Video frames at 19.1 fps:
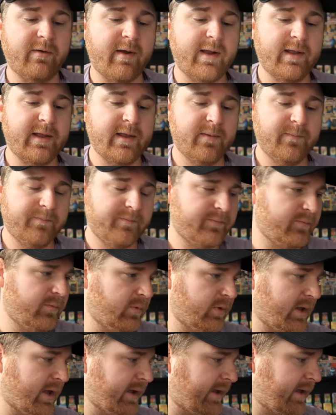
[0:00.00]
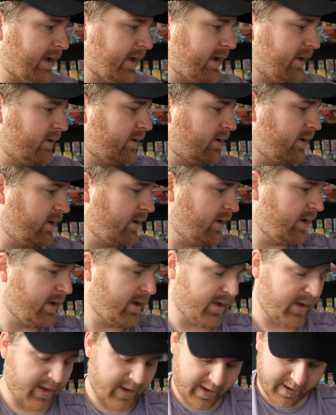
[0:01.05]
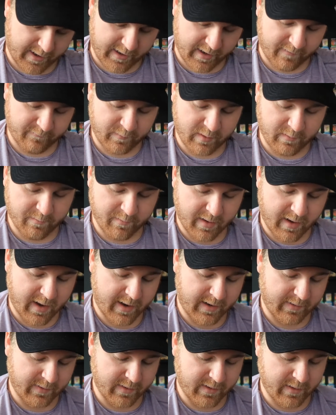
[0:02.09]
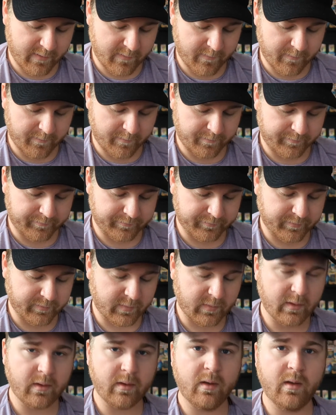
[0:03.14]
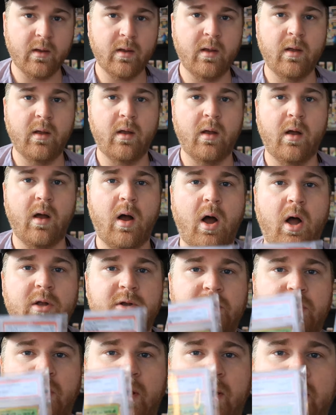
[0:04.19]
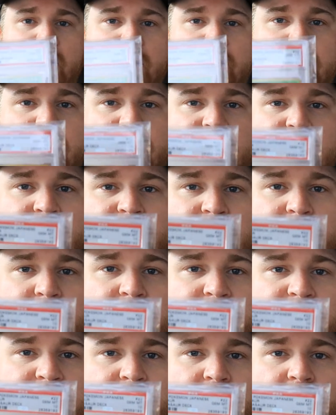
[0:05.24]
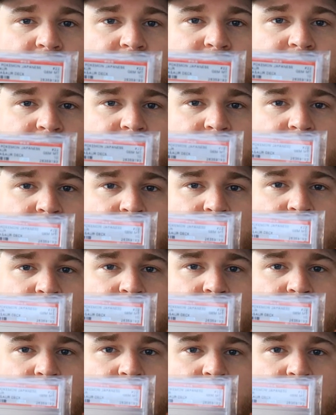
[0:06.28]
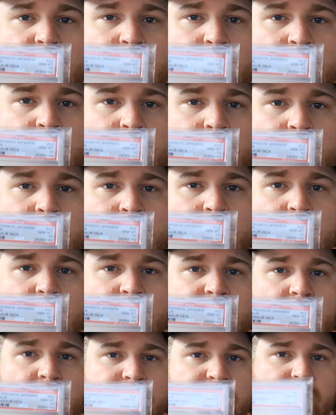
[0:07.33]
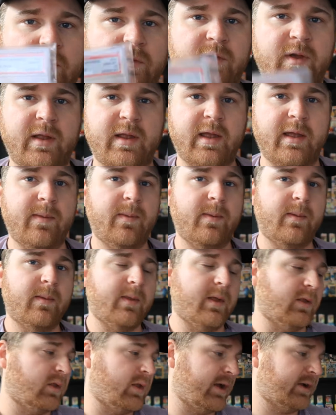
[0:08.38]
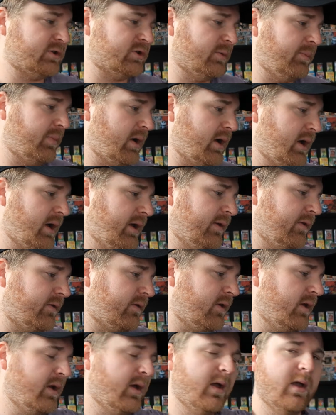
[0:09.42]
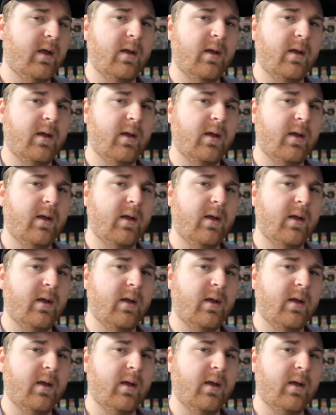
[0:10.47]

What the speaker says: graded when I can, and I've been buying them ungraded to send in myself. I've also sent in Electabuzz,